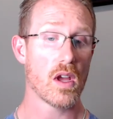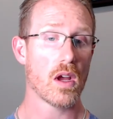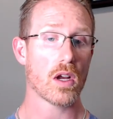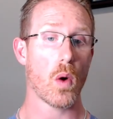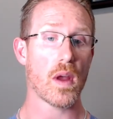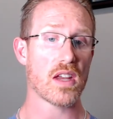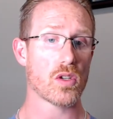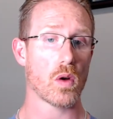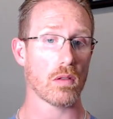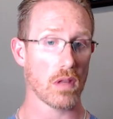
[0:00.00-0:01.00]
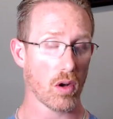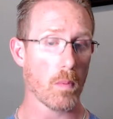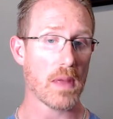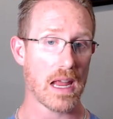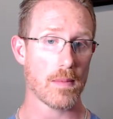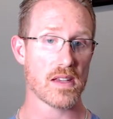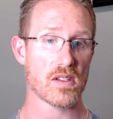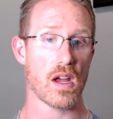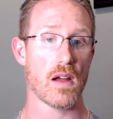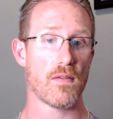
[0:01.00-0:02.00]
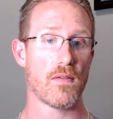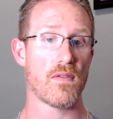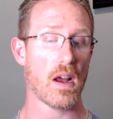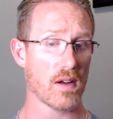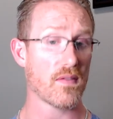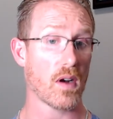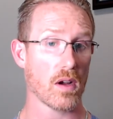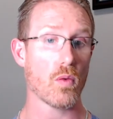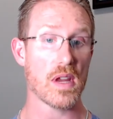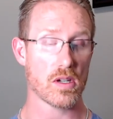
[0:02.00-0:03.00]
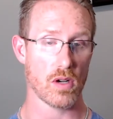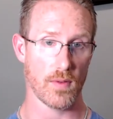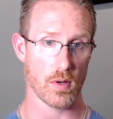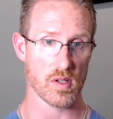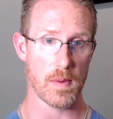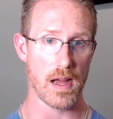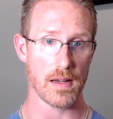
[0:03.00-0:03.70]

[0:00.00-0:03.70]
going into a little baby's very, very weak cervical spine.